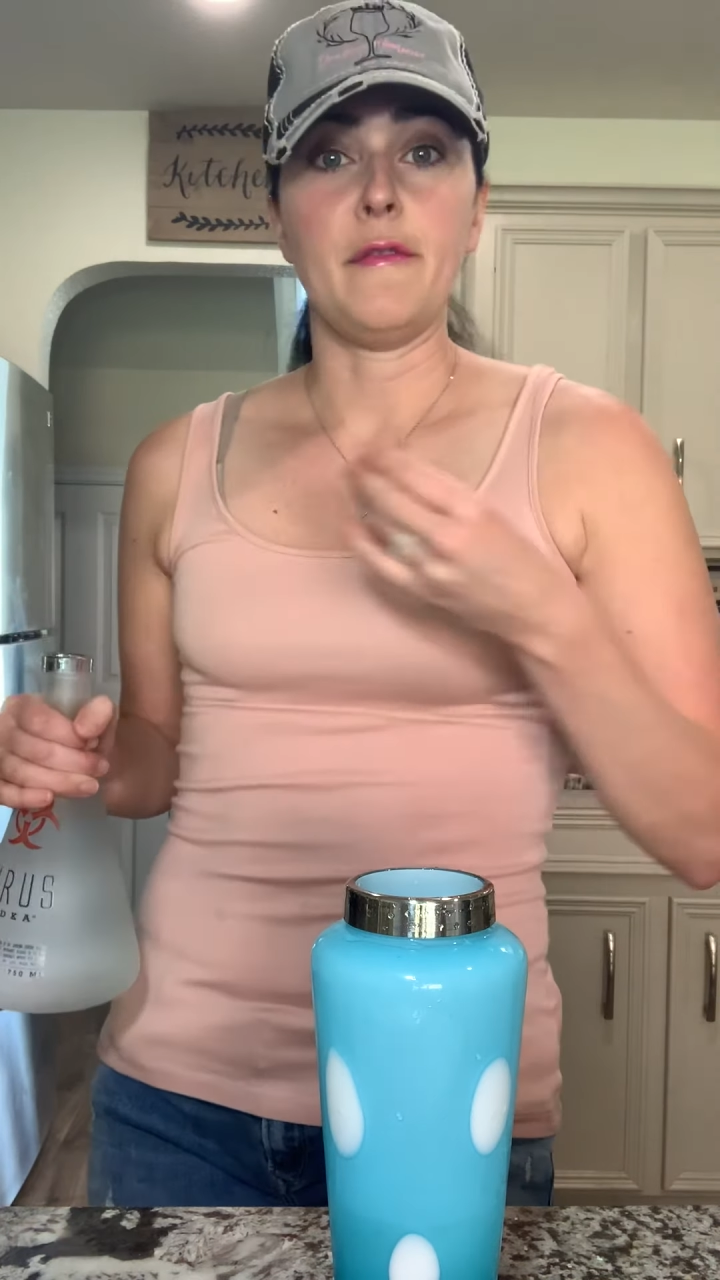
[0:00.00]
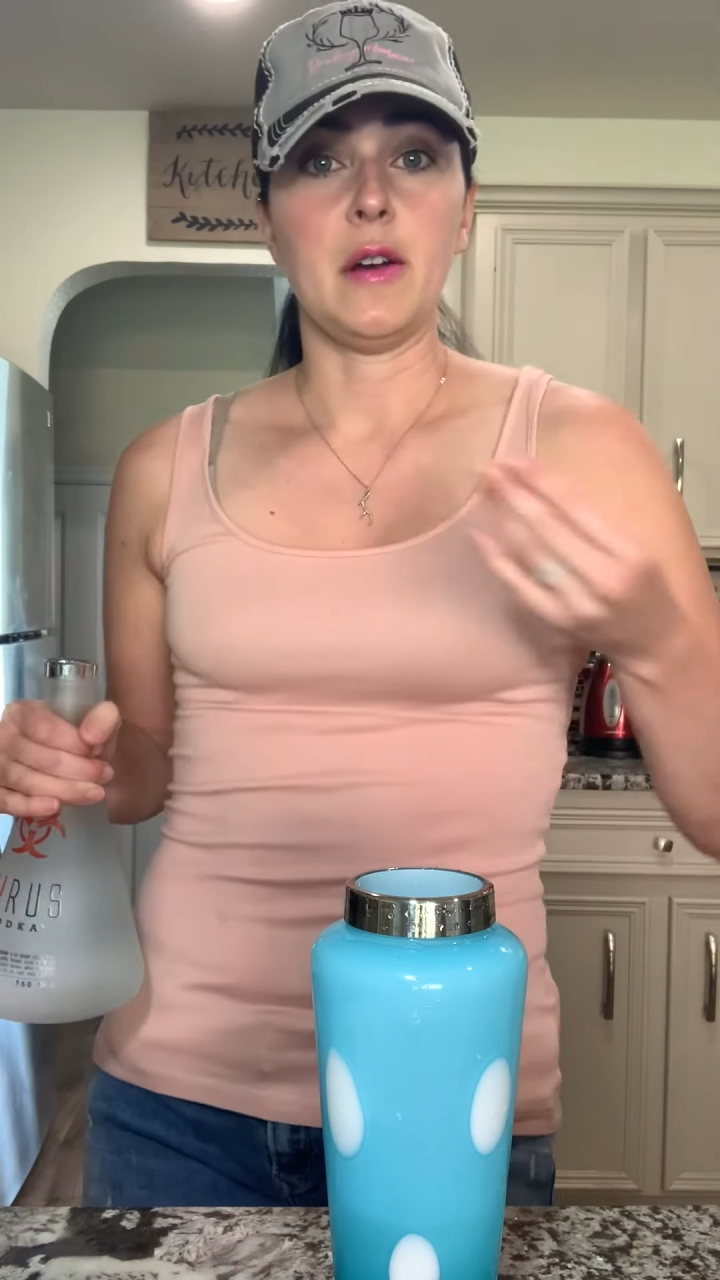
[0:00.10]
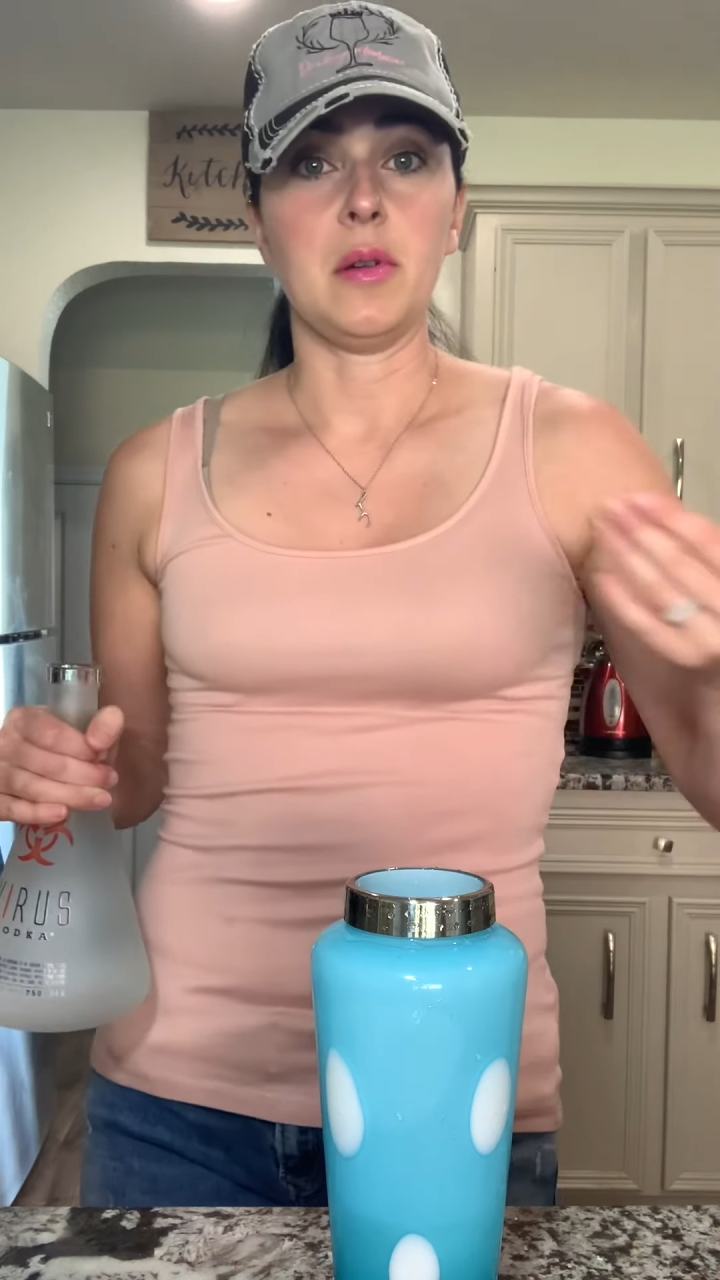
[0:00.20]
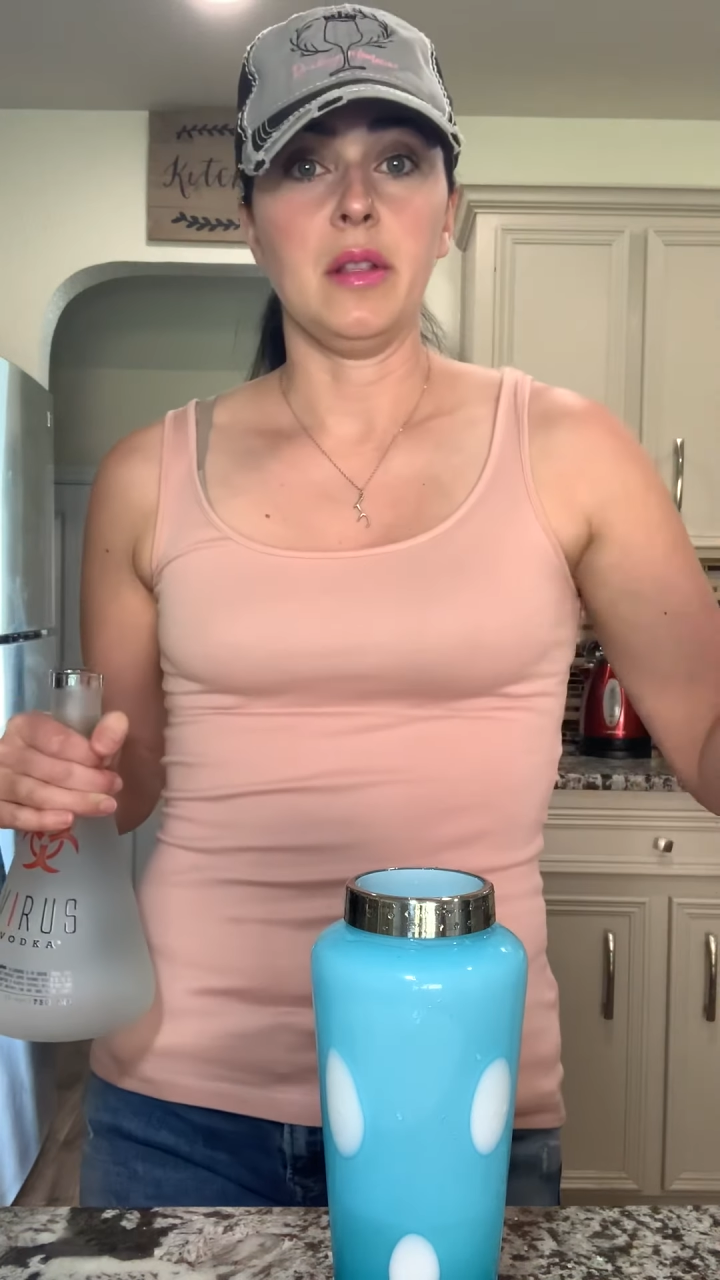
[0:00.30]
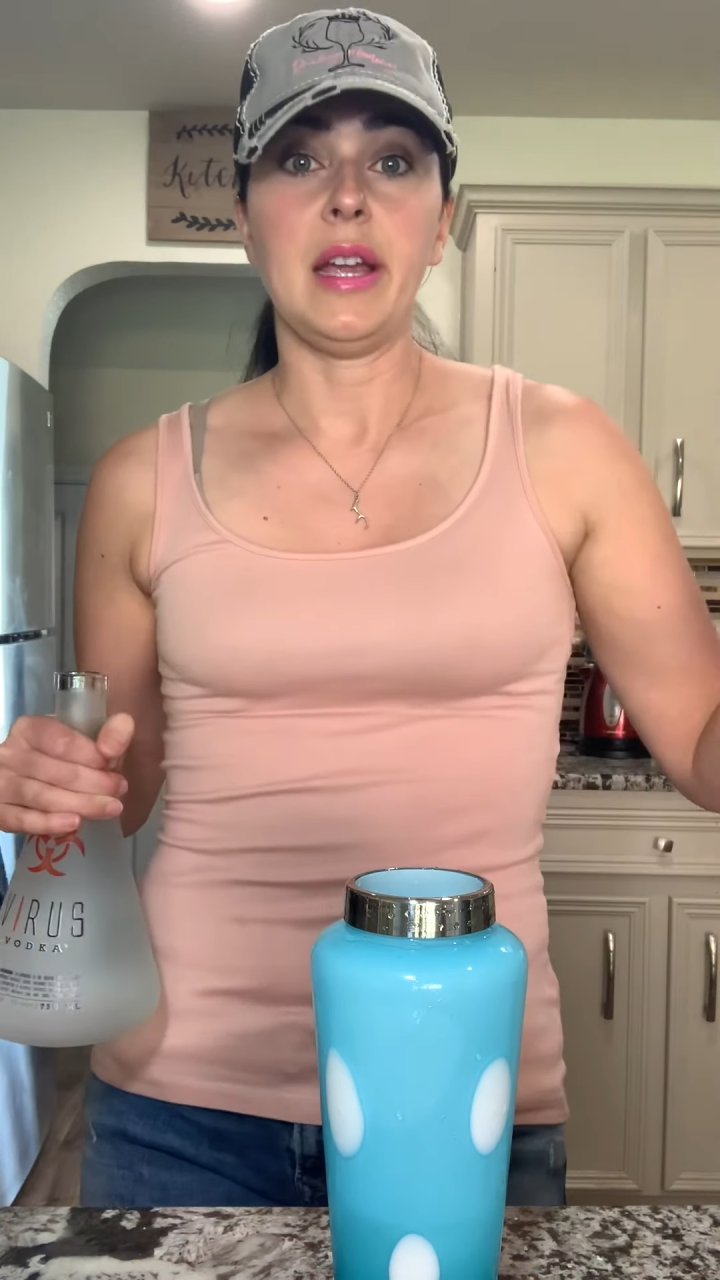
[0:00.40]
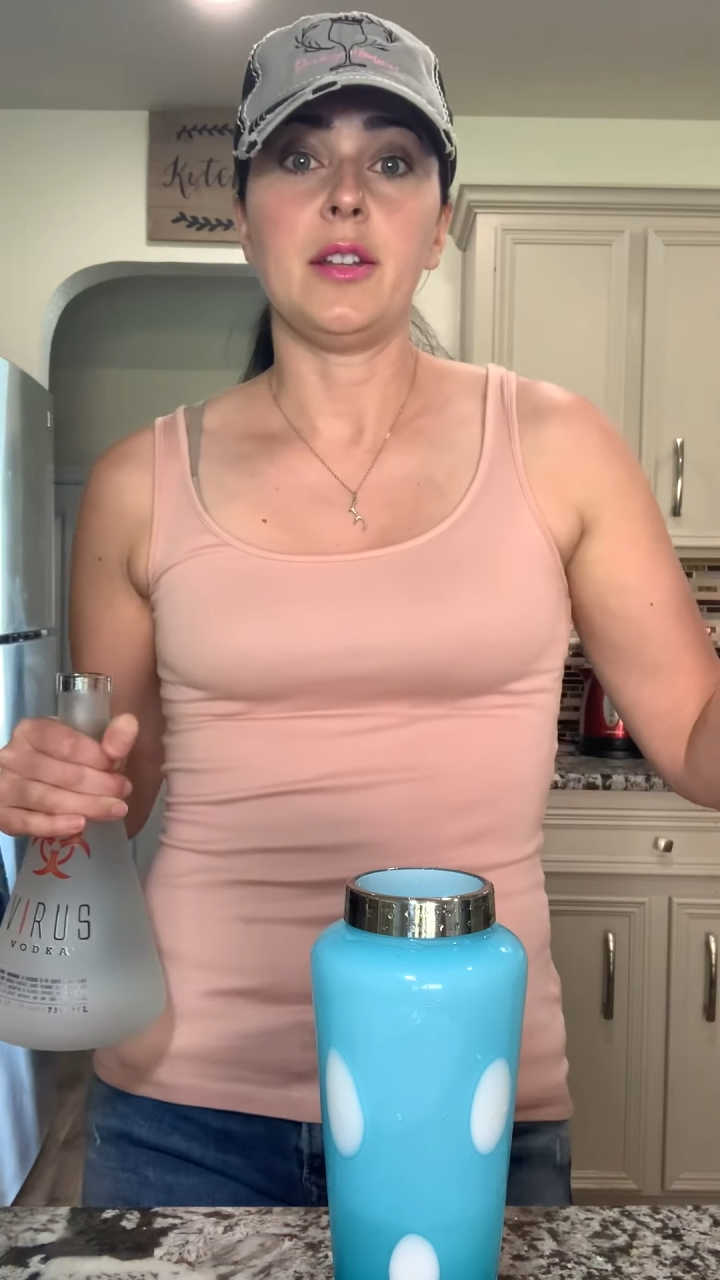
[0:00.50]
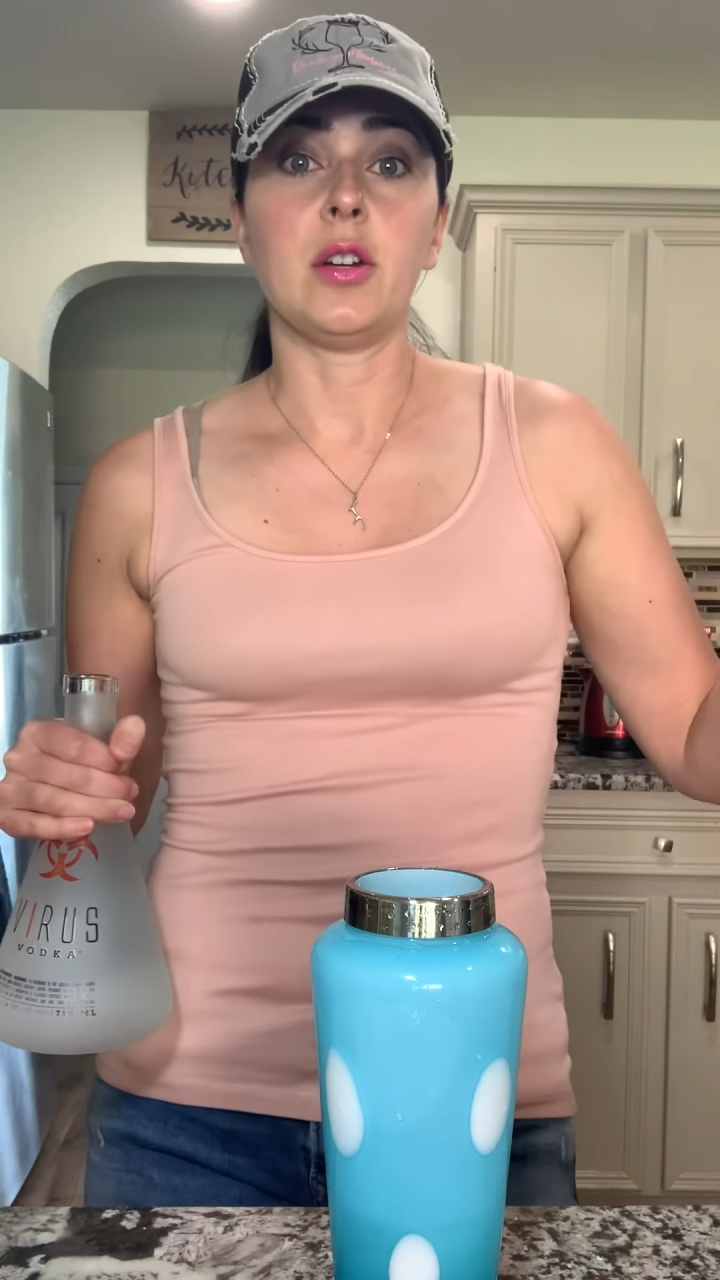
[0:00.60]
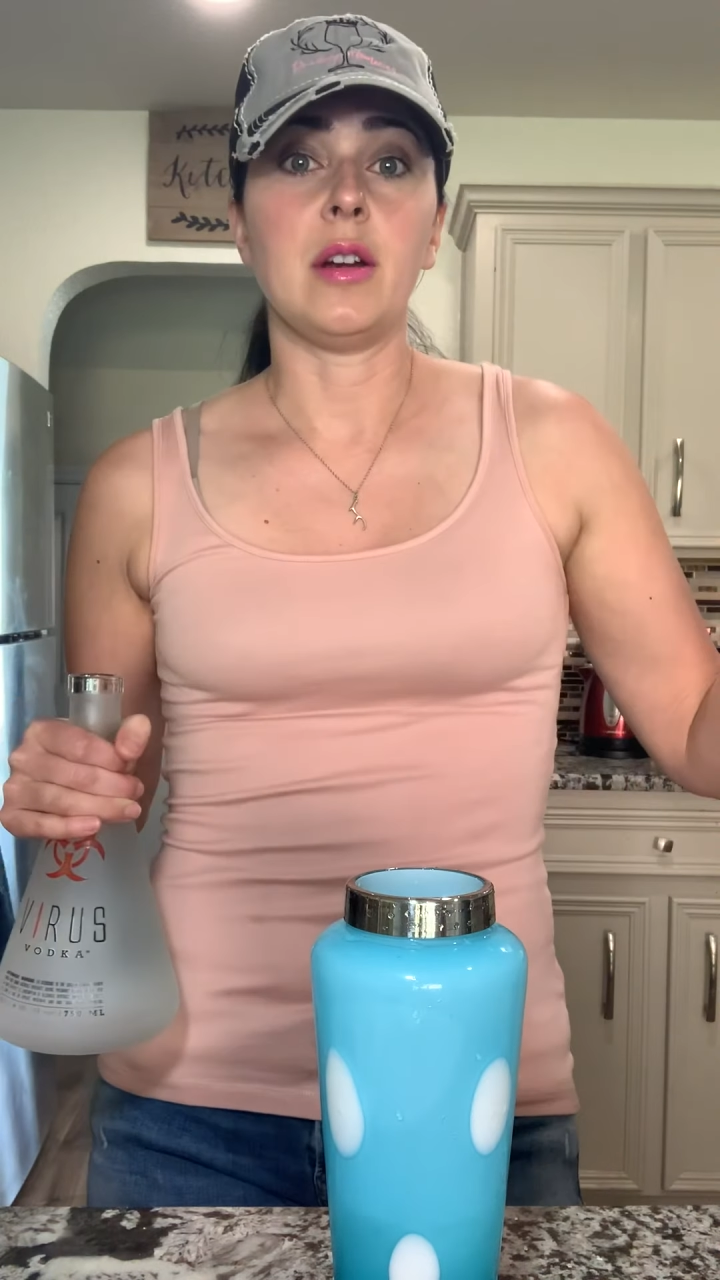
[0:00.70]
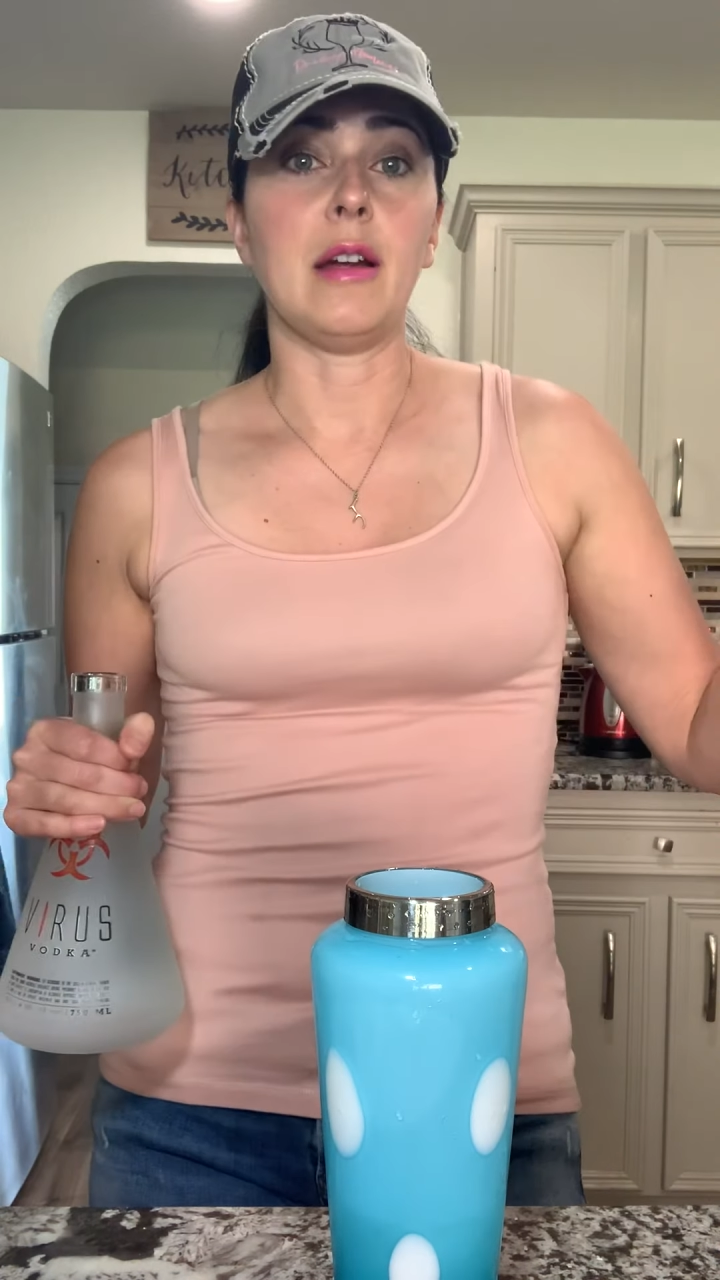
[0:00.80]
hour later,